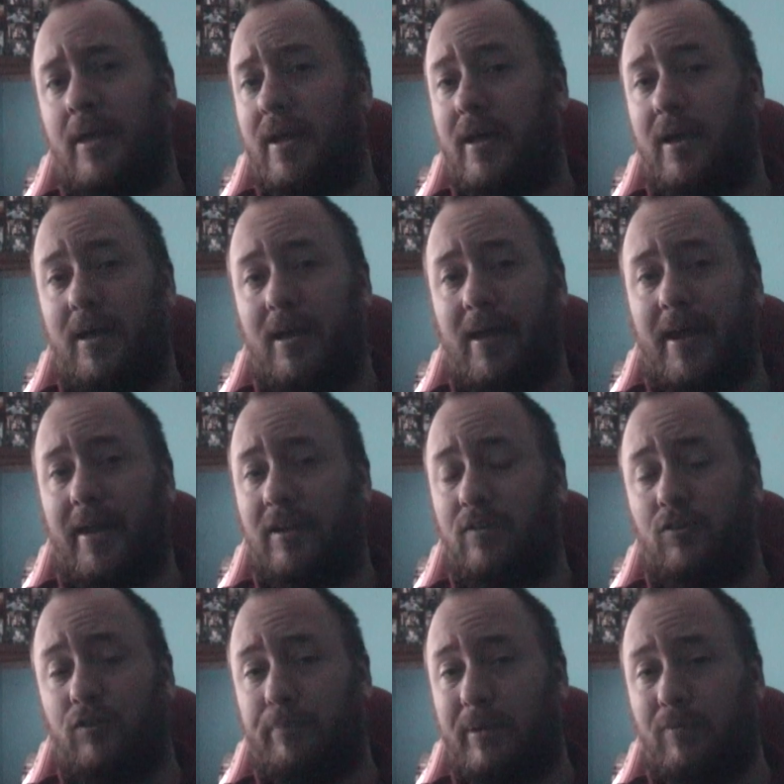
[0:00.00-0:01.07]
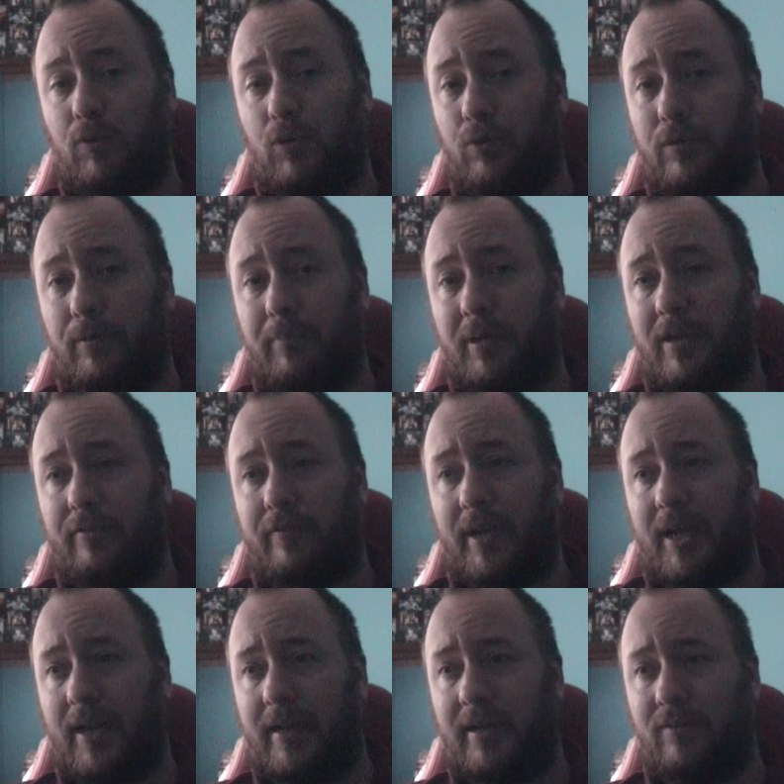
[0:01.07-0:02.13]
and it's just been recording
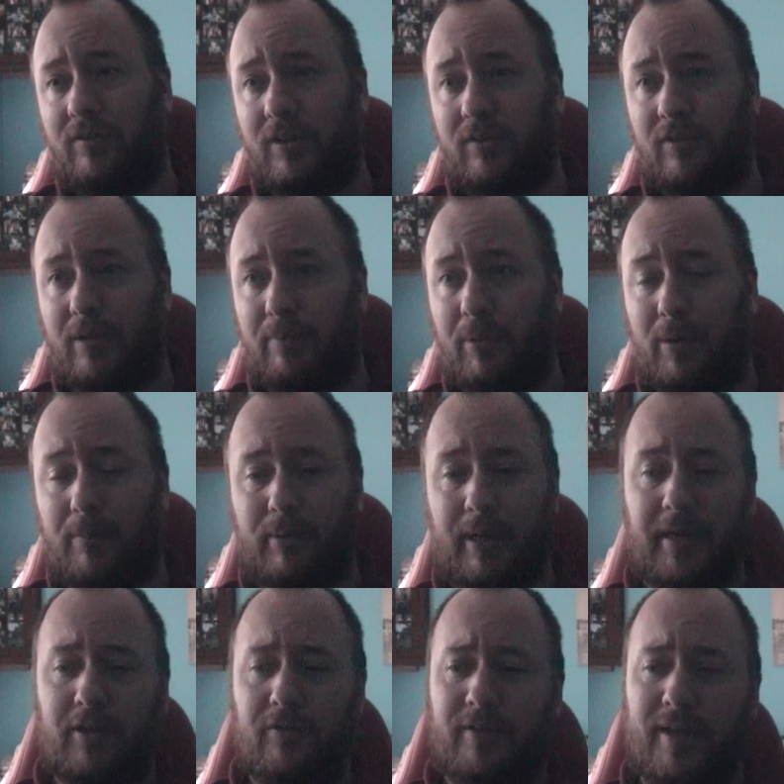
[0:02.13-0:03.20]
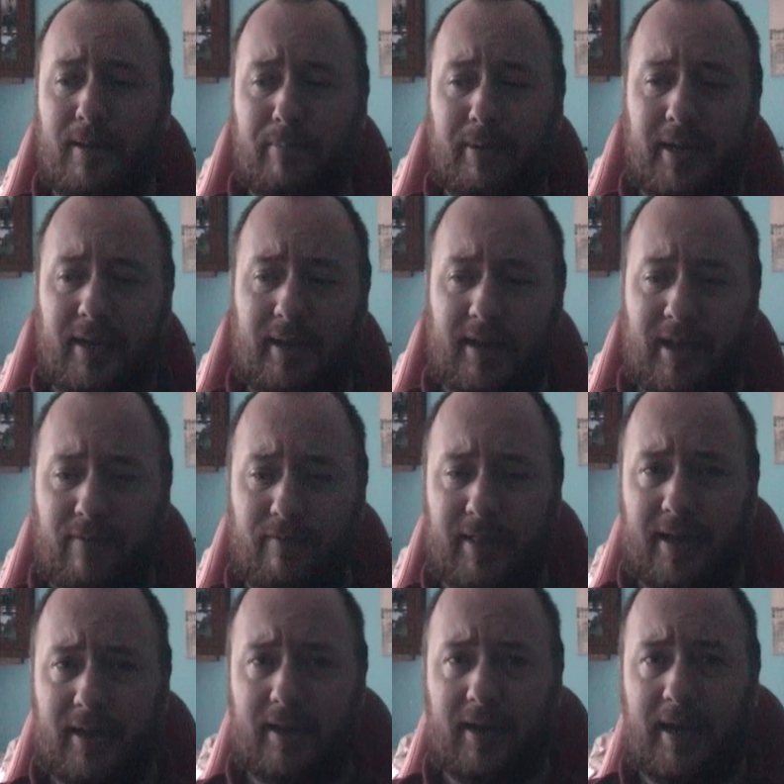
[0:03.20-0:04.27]
perfectly since I put a brand new tape in it and gave it
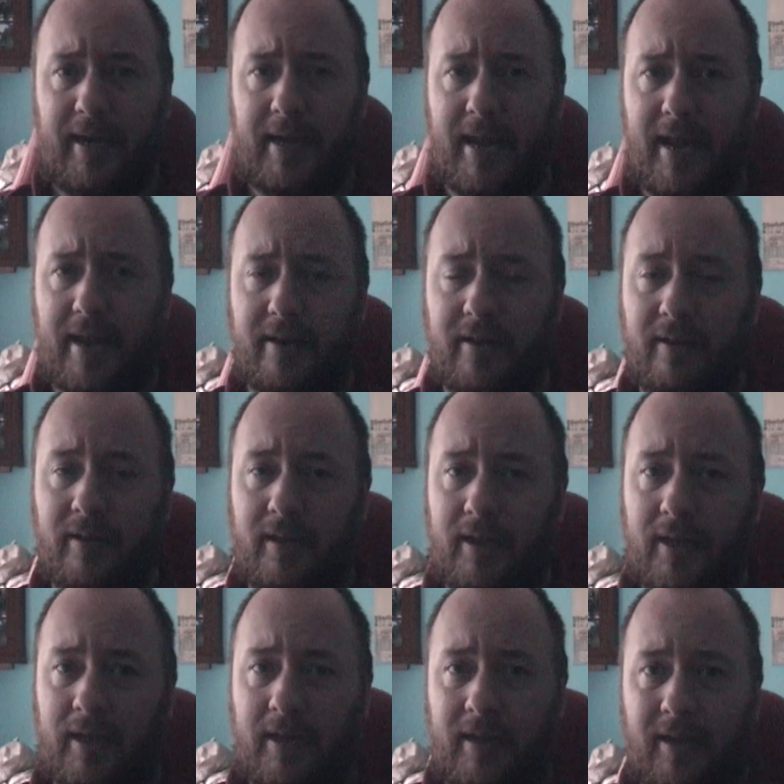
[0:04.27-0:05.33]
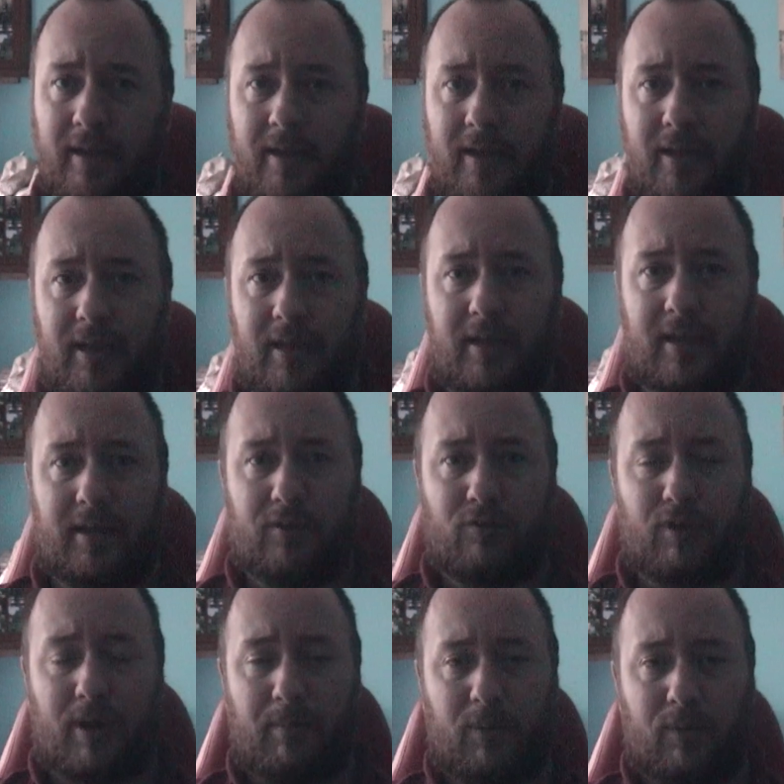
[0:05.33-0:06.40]
that clean head
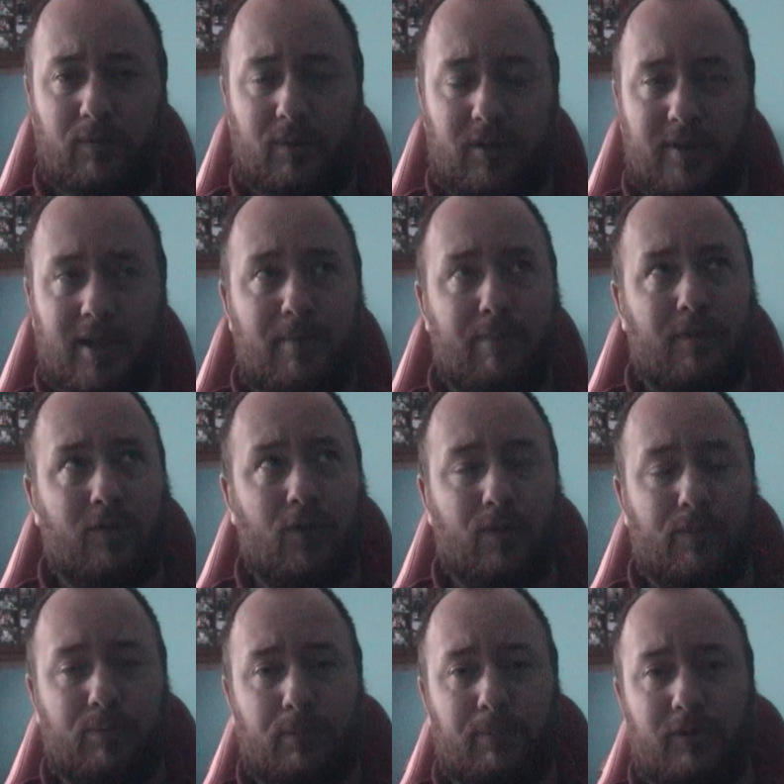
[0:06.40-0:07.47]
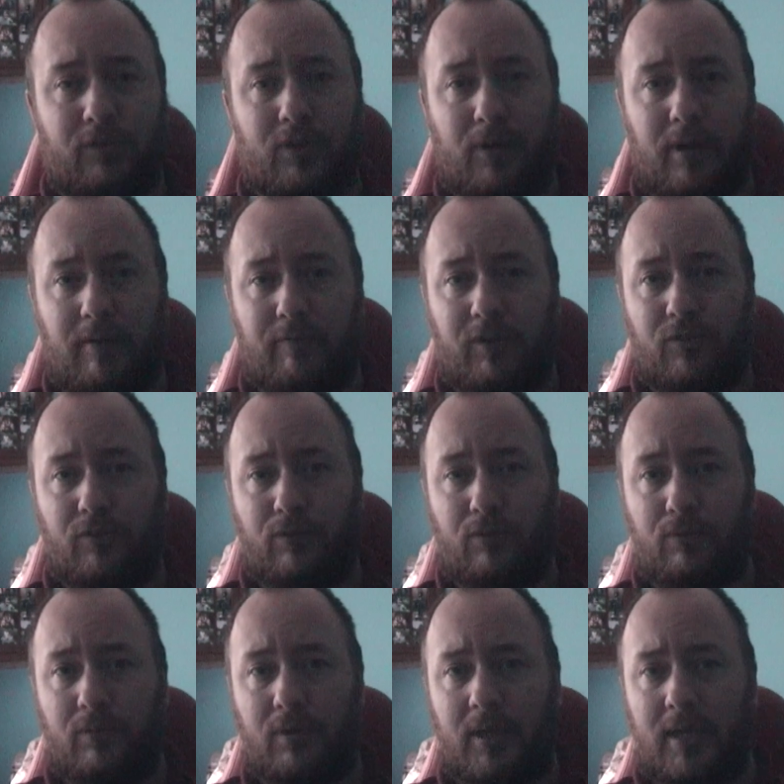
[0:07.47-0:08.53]
treatment with the tape. I've got the proper Sony
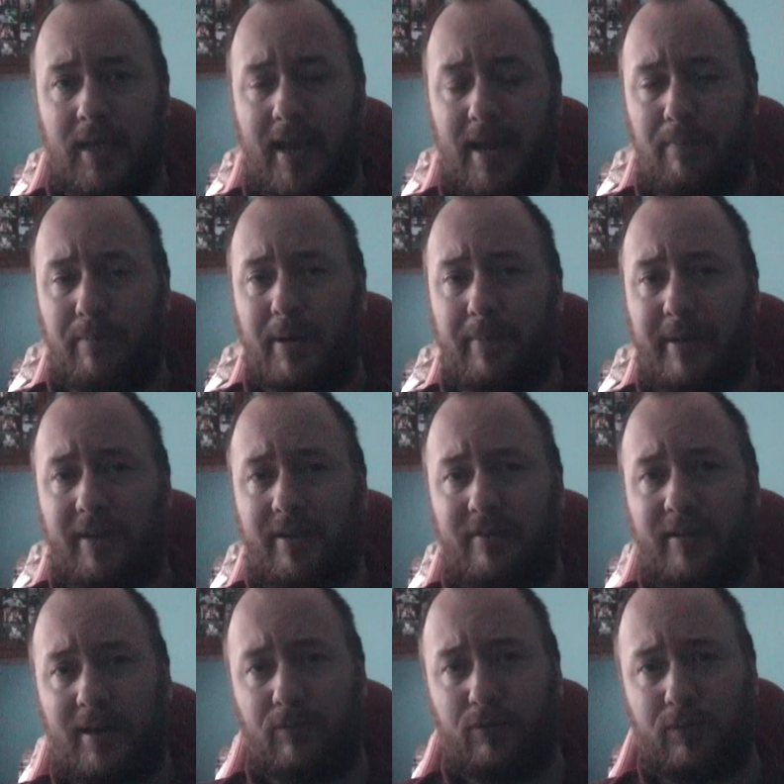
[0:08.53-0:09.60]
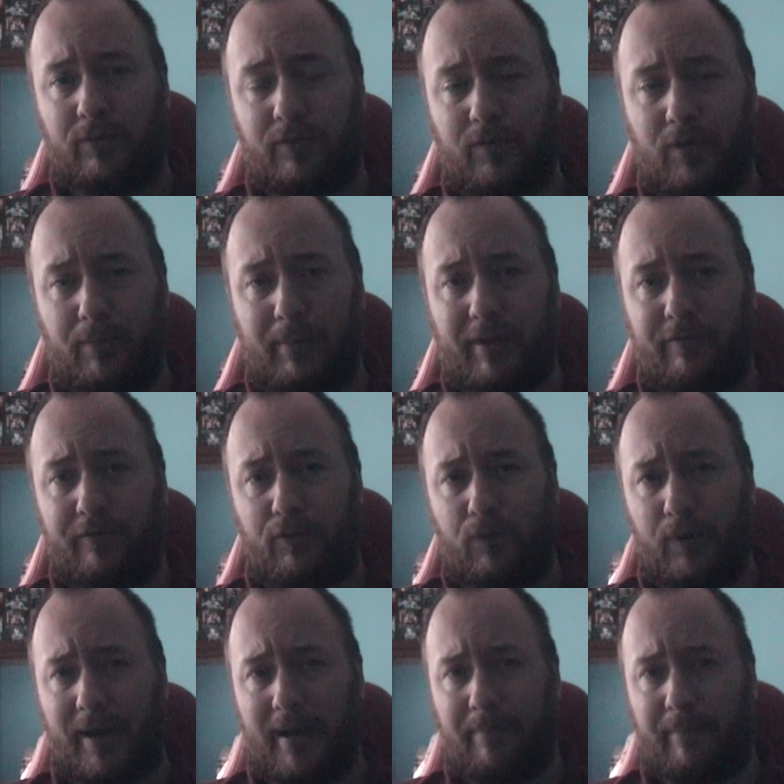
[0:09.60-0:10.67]
original 8mm tapes, which I've got about four
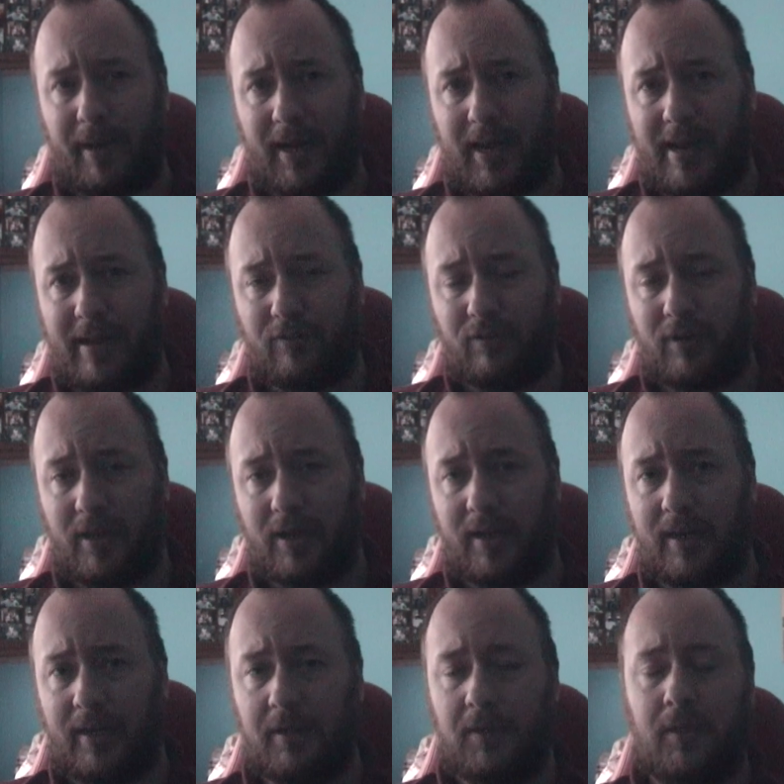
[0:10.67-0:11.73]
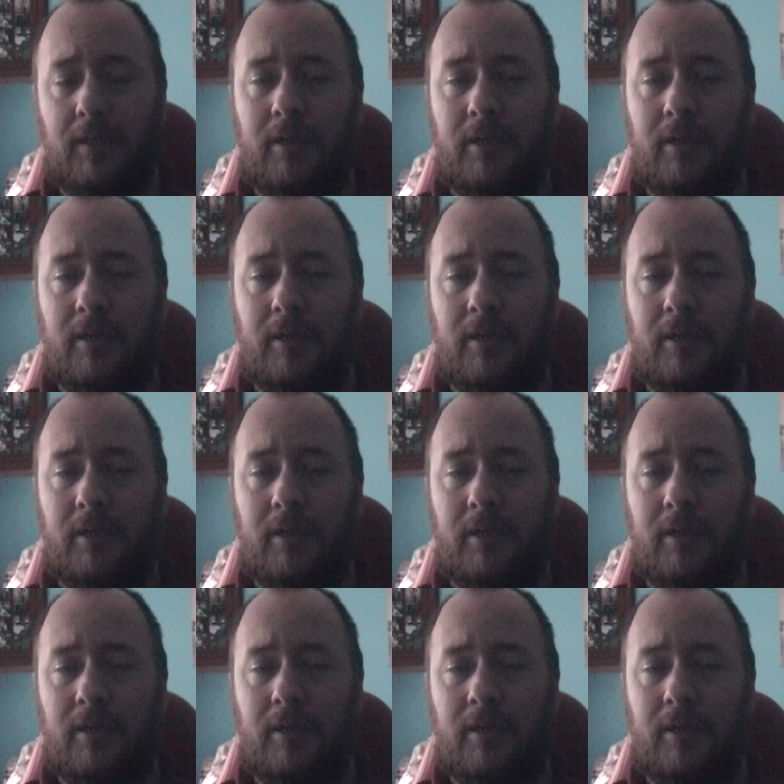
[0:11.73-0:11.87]
now in my collection, luckily.